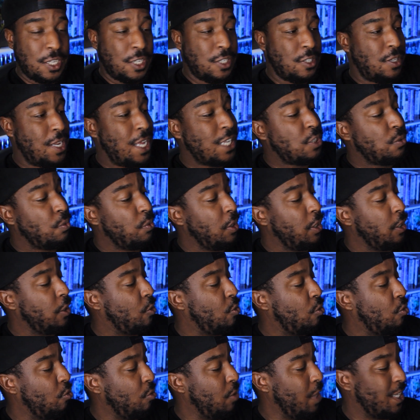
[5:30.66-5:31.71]
So that's really
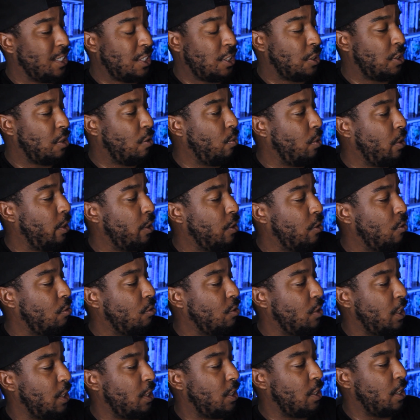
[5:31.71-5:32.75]
cool. That's just a really cool
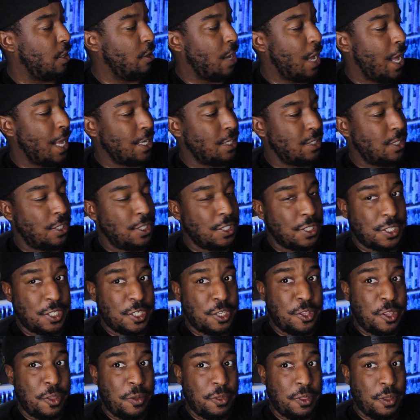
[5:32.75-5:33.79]
detail. Honestly,
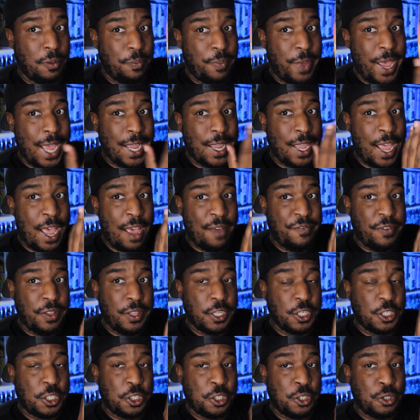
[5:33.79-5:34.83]
just the back half of
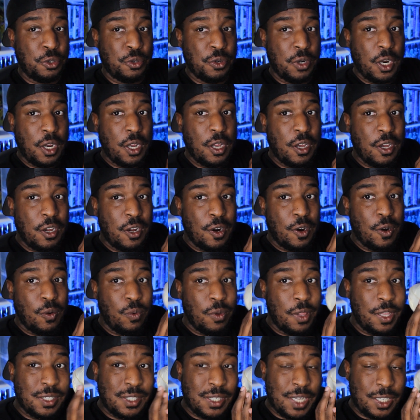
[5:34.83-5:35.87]
this shoe
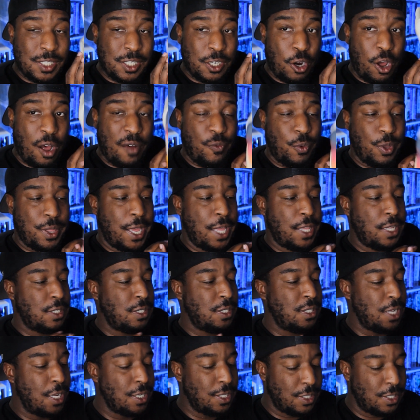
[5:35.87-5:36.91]
really sets it off with that
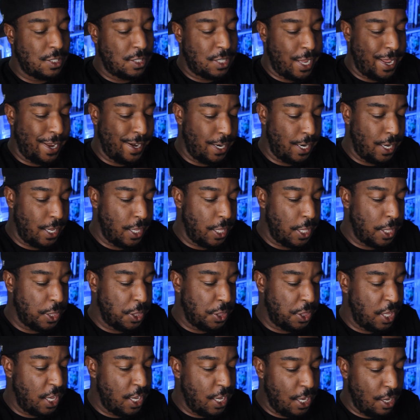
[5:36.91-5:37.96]
sunset
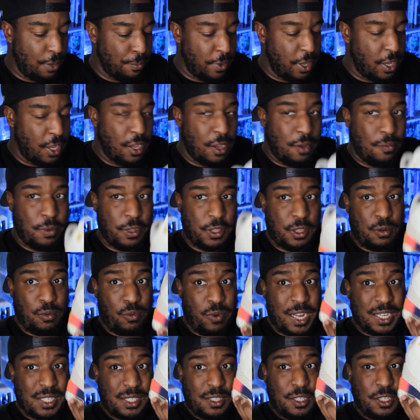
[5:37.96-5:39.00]
theme, but the
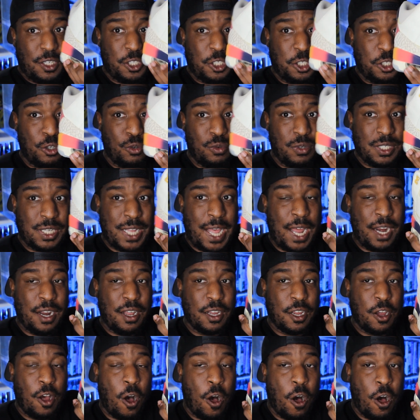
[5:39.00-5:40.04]
rest of the shoe is kind
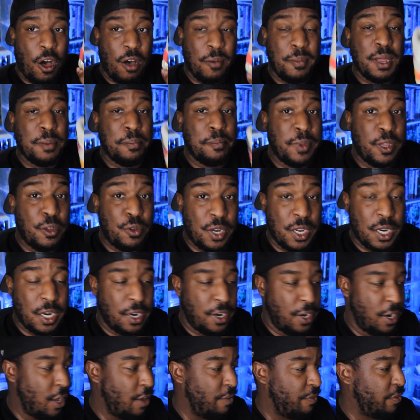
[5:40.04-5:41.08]
of calm and muted
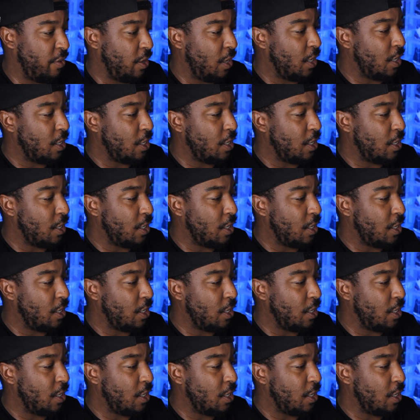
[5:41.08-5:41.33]
enough